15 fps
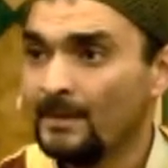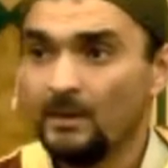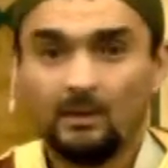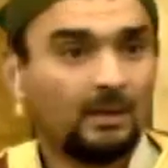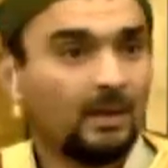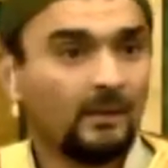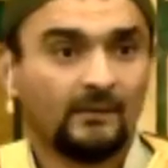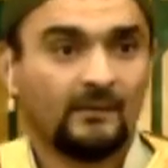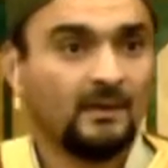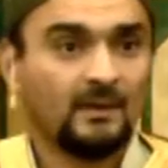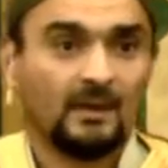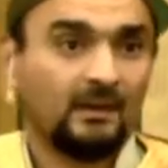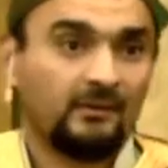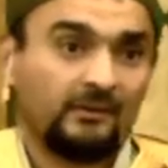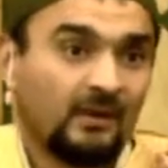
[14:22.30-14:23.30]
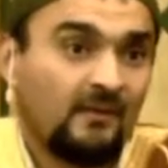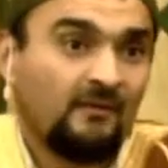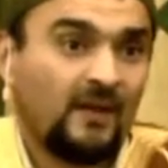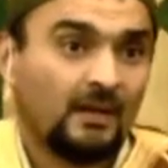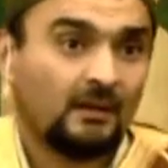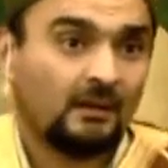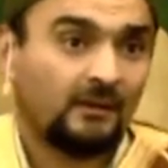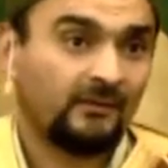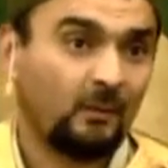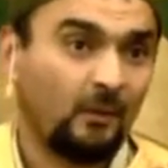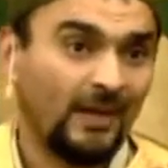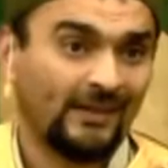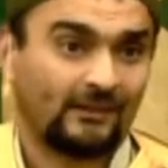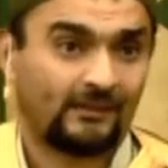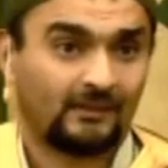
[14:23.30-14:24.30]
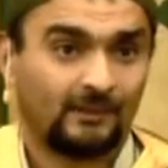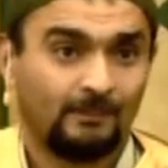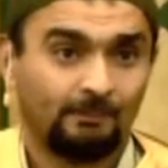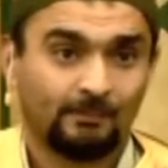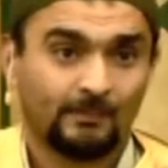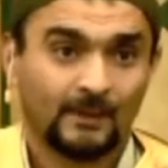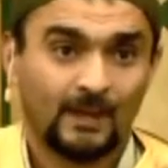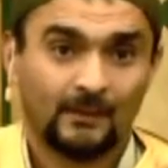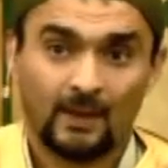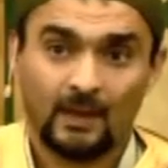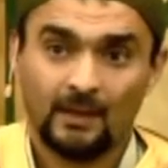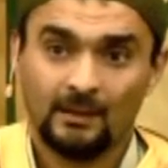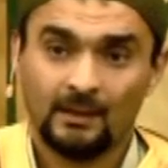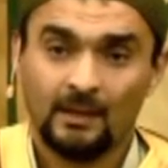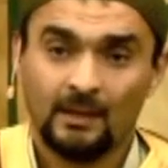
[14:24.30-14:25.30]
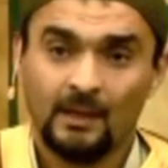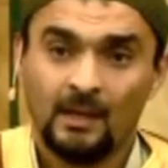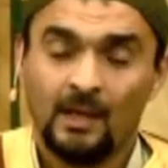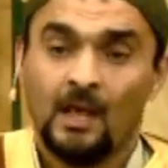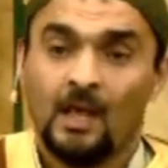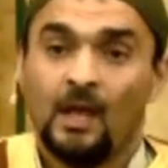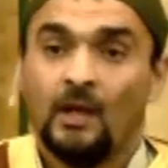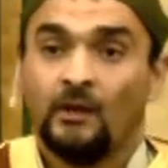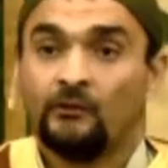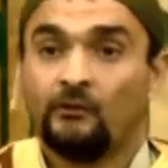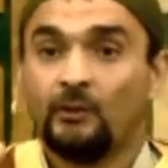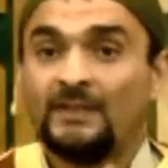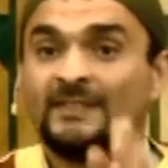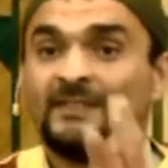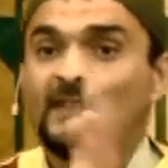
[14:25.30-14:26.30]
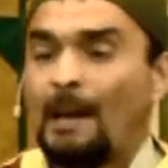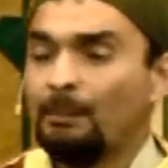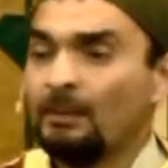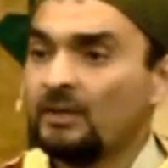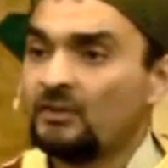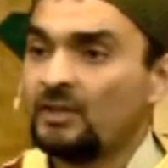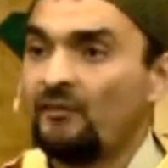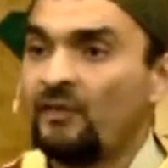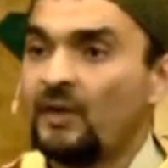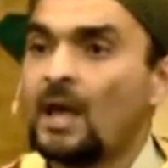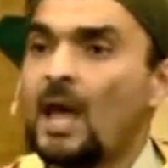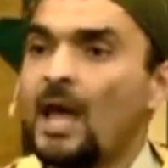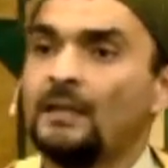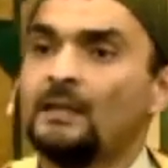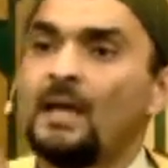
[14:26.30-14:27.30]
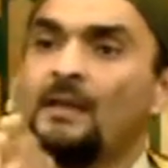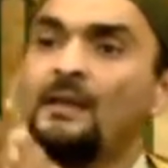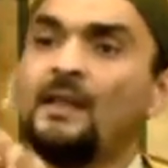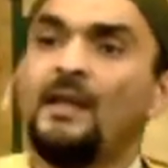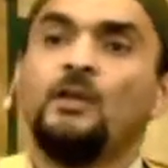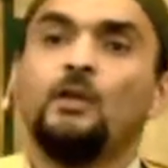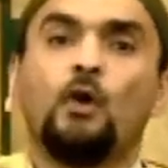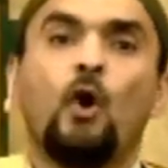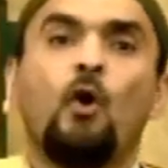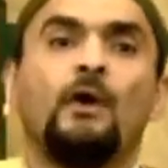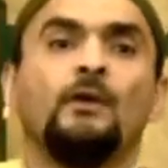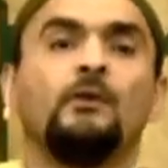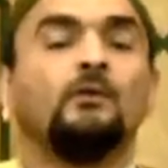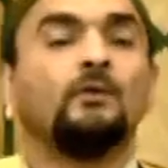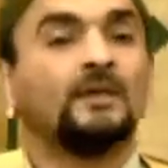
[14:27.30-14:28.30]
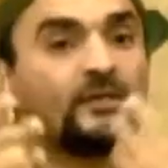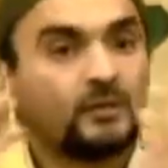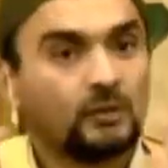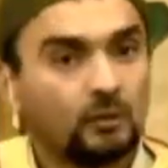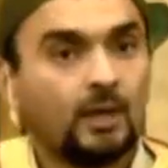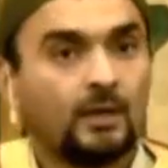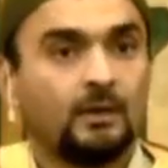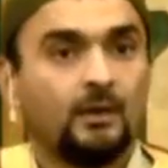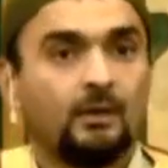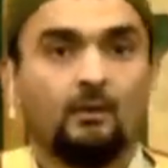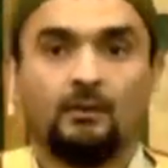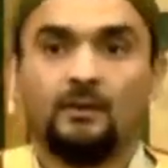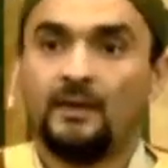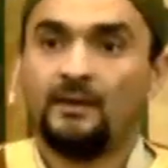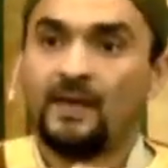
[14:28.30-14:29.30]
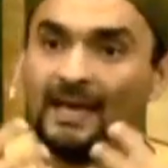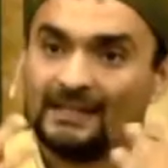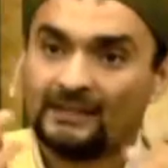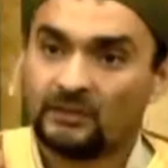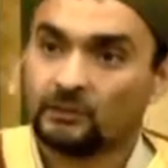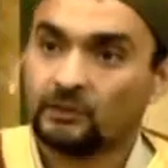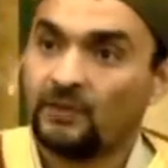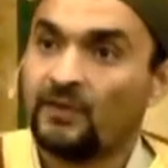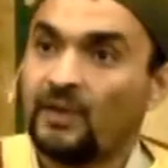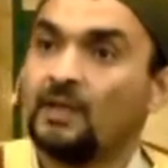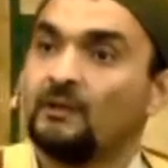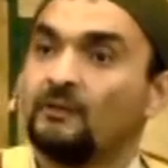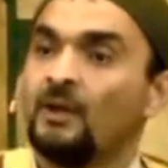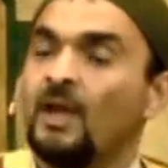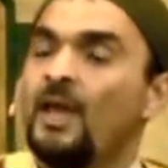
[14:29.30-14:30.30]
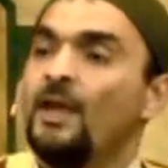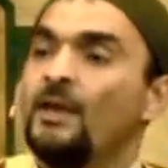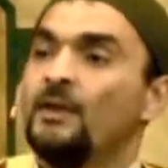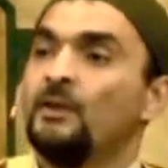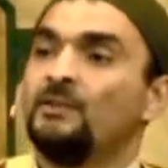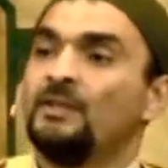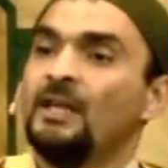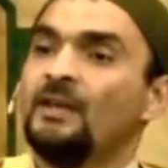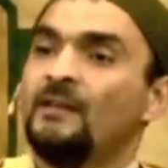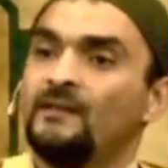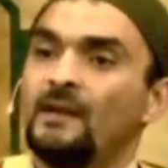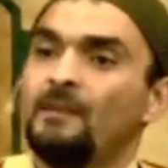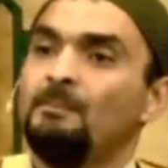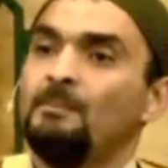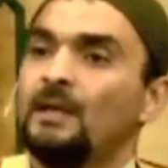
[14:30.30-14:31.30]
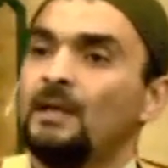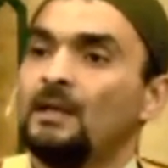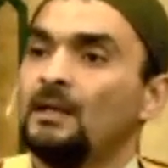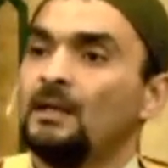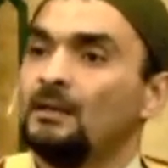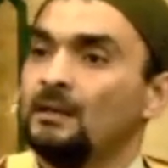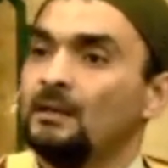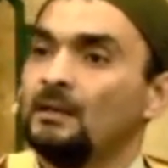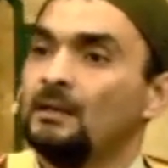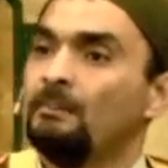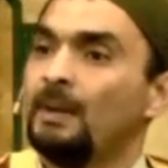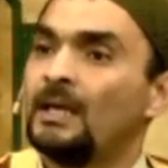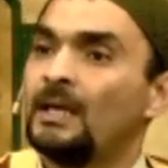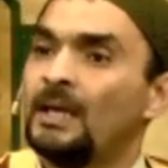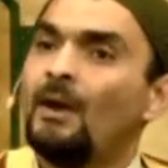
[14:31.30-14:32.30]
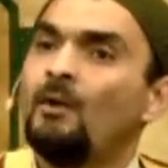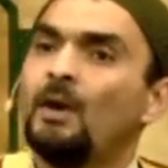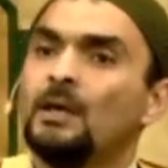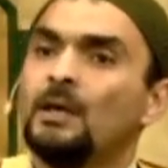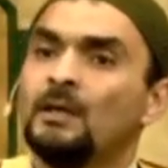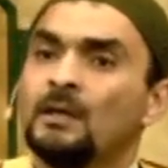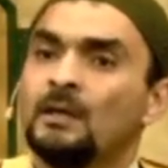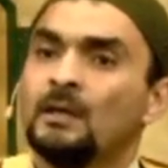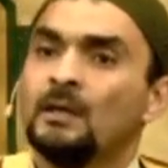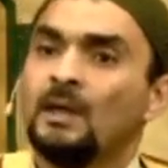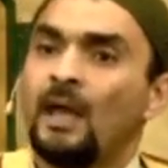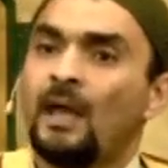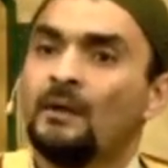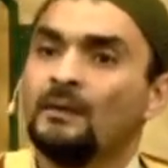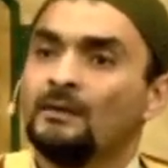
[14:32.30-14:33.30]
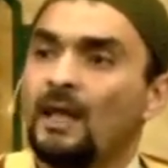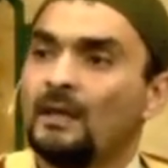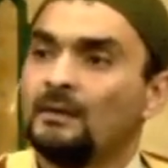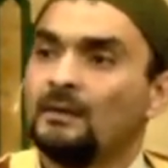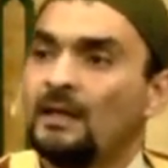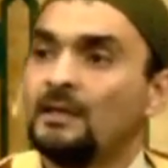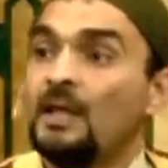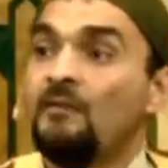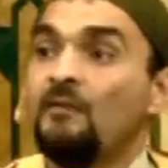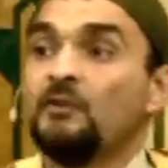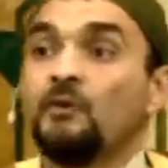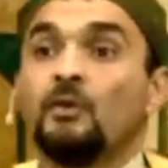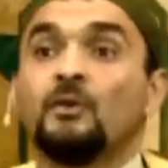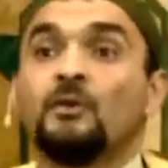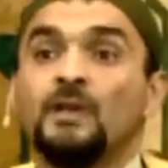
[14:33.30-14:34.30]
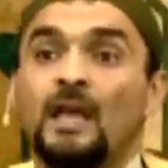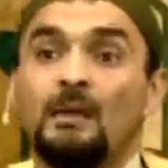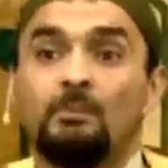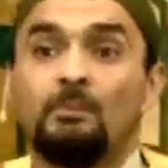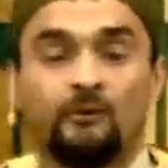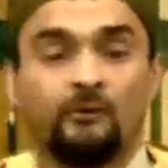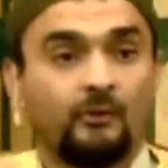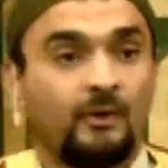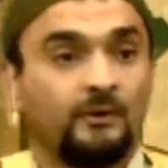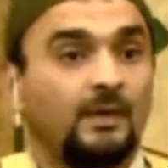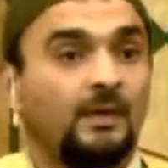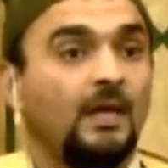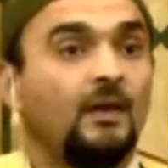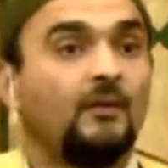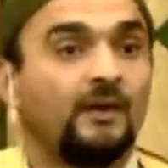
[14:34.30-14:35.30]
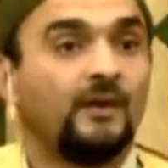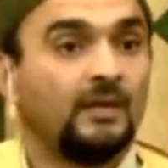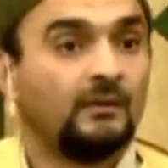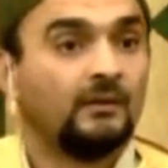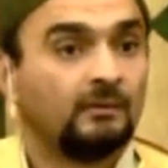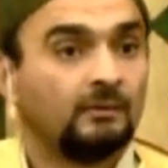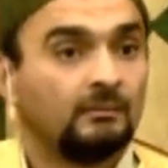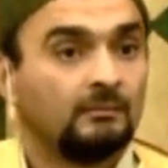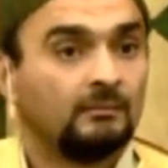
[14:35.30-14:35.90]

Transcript: You cannot say that it's in vain. It's a waste, right? So establish the fara'id and then you go into the sunnah, you know, the, the extra things. You take some uh, uh and, and, and give it to your neighbors on the day of Eid.